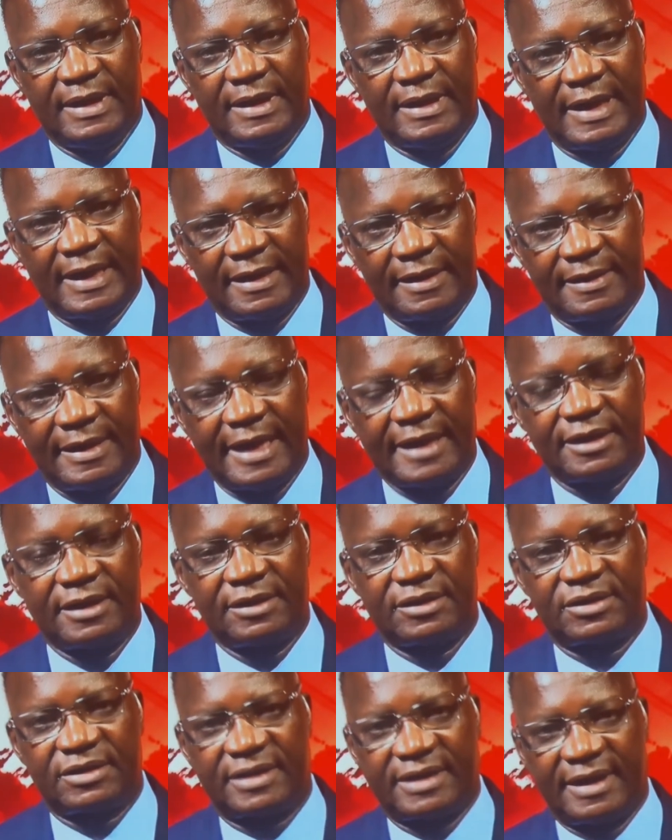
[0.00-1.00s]
That
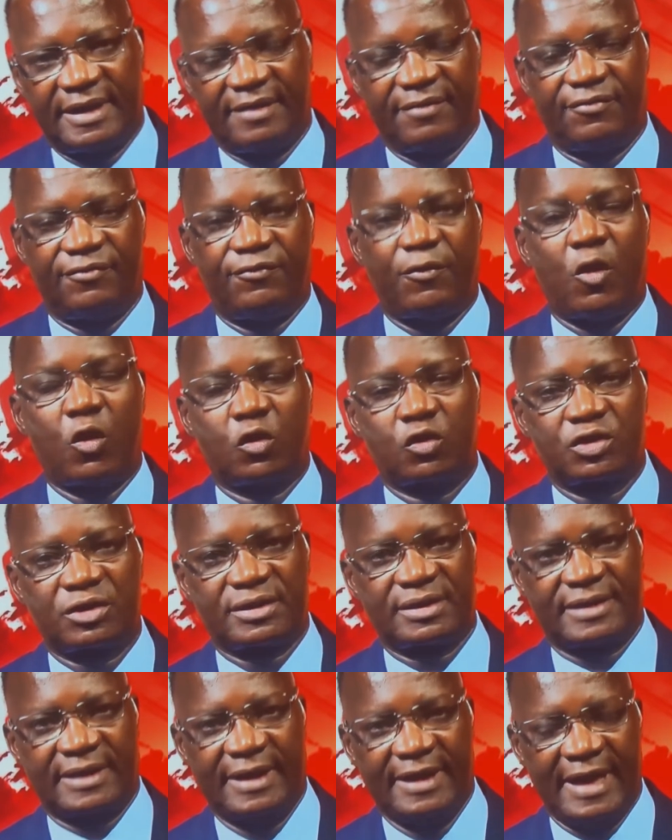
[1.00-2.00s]
is
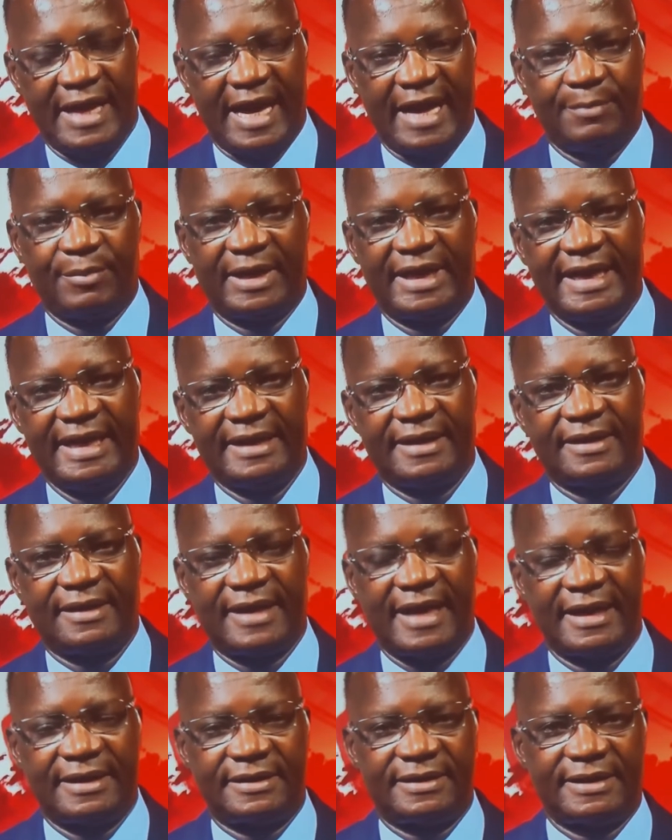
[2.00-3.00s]
false. I'm glad
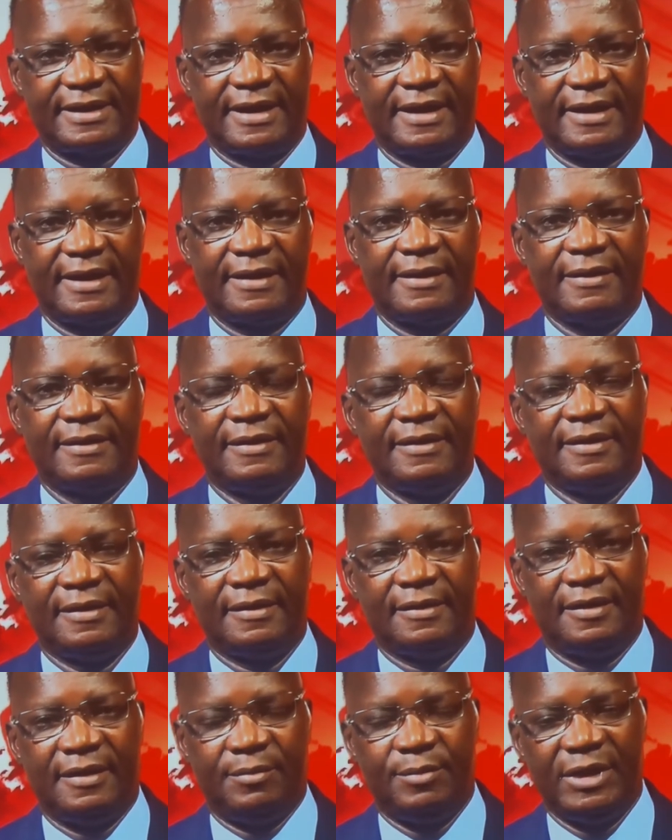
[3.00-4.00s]
that
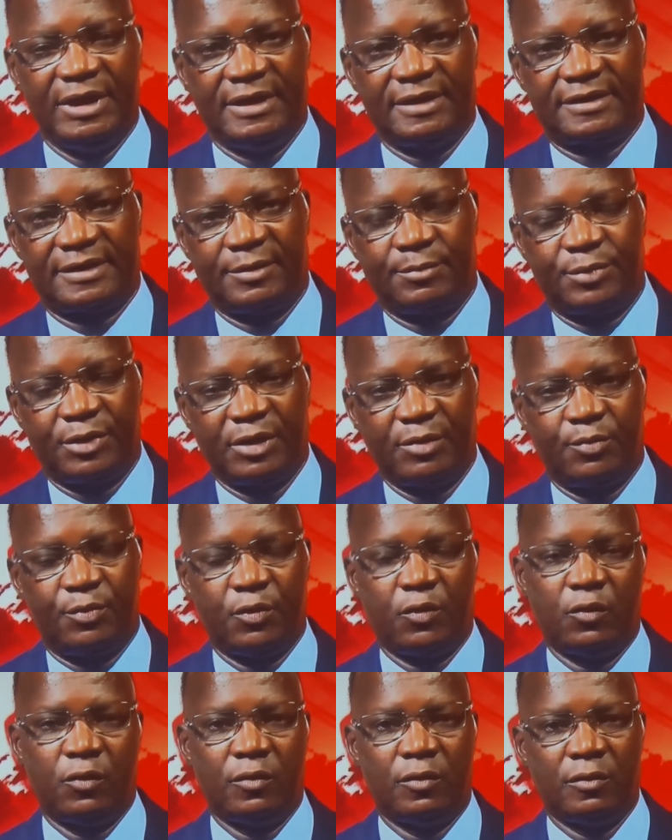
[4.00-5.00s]
the military
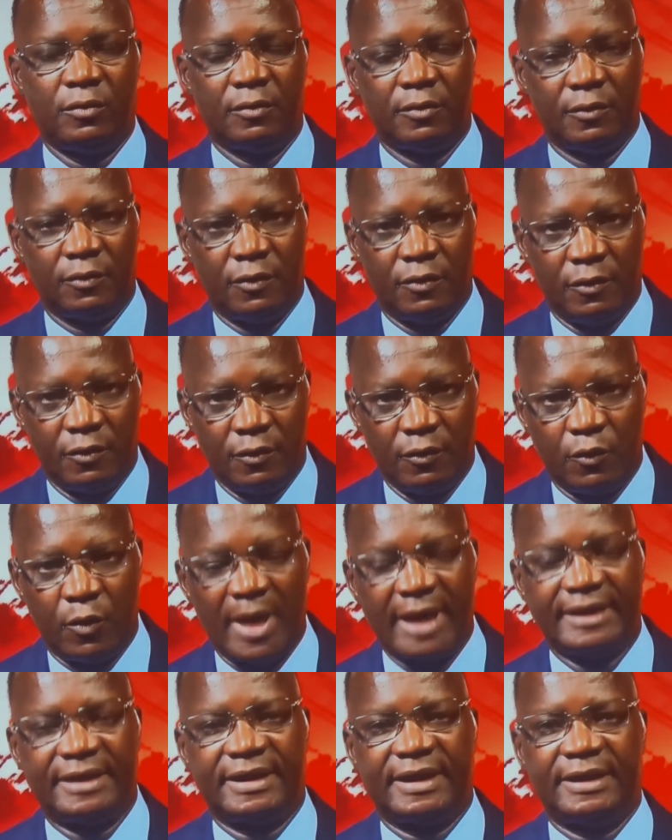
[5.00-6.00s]
people who
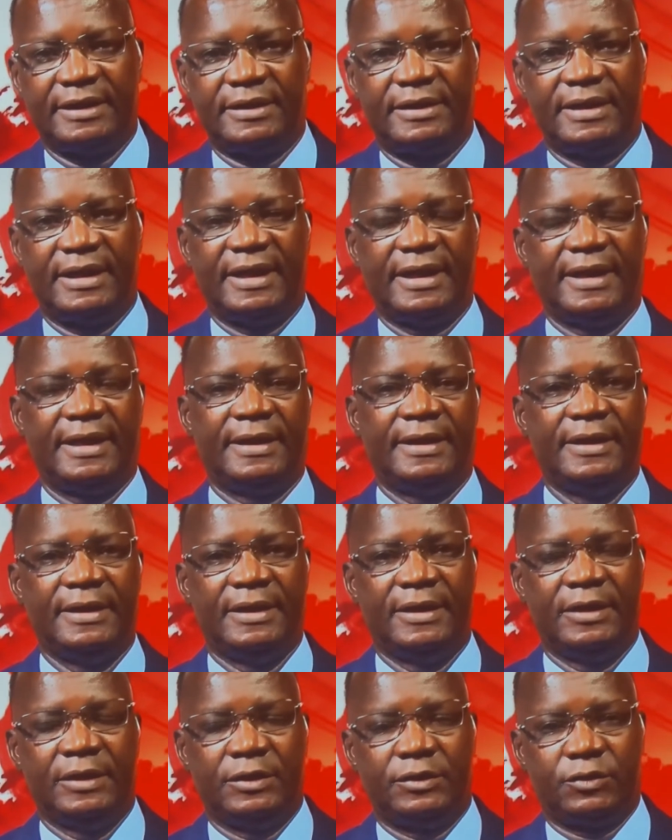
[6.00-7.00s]
wanted
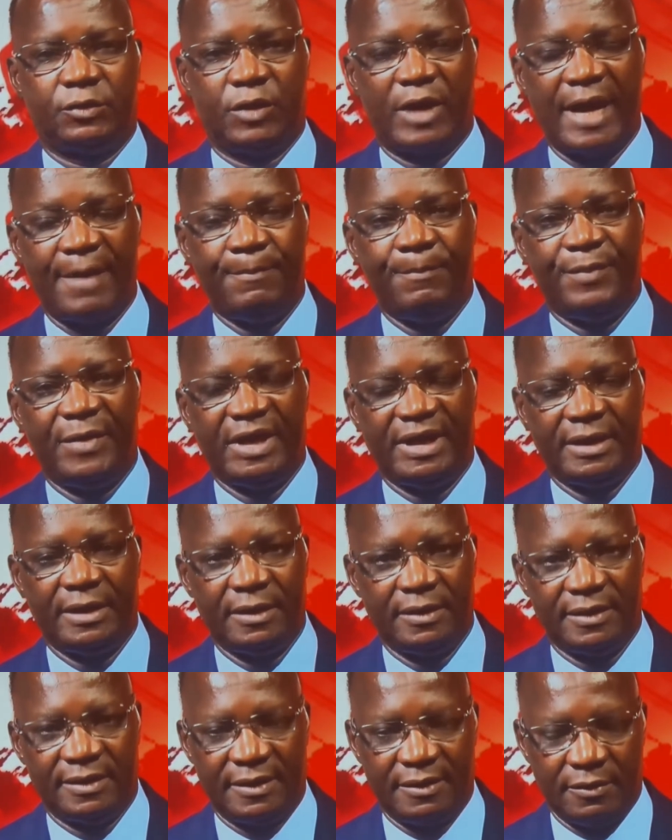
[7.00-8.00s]
to harm
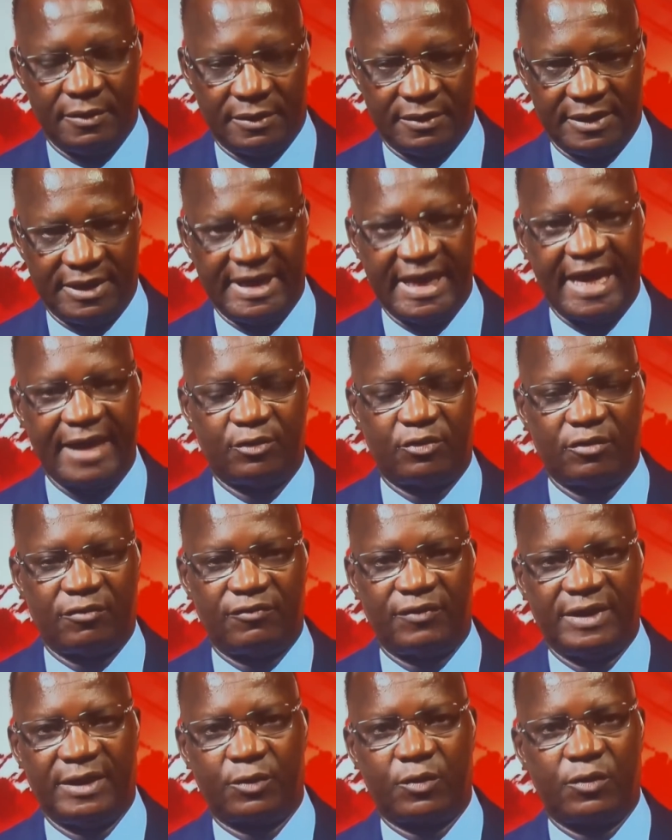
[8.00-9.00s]
me on the night
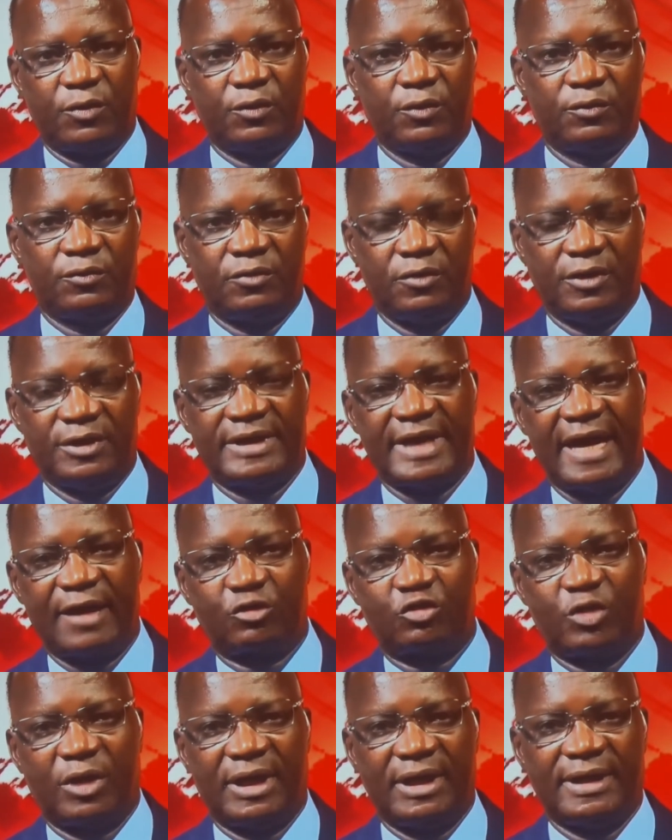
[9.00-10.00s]
of the coup don't
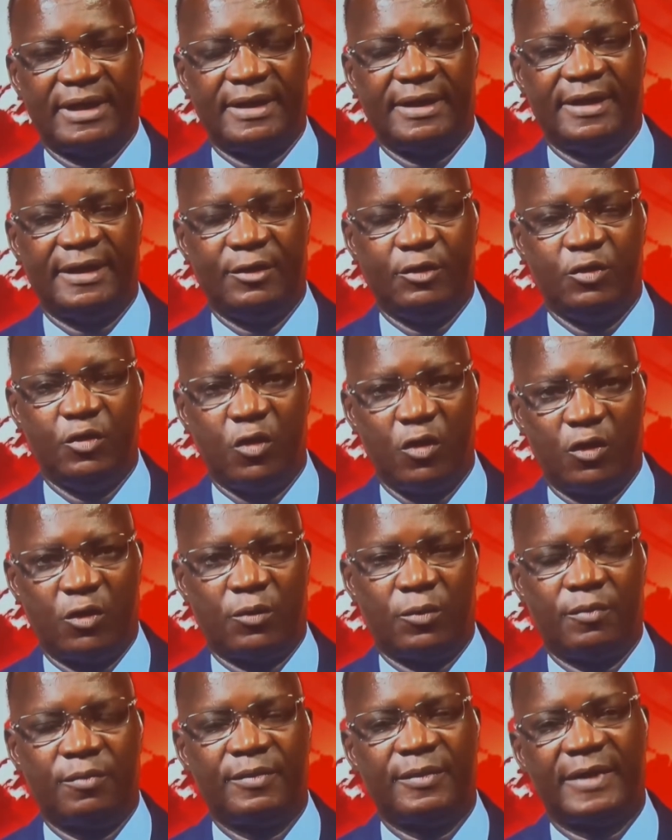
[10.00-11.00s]
actually
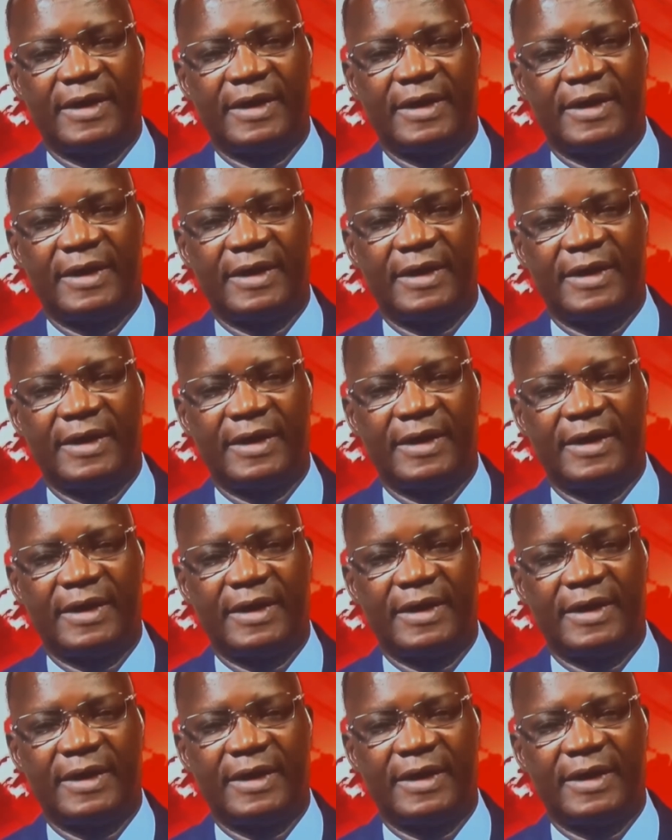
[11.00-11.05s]
know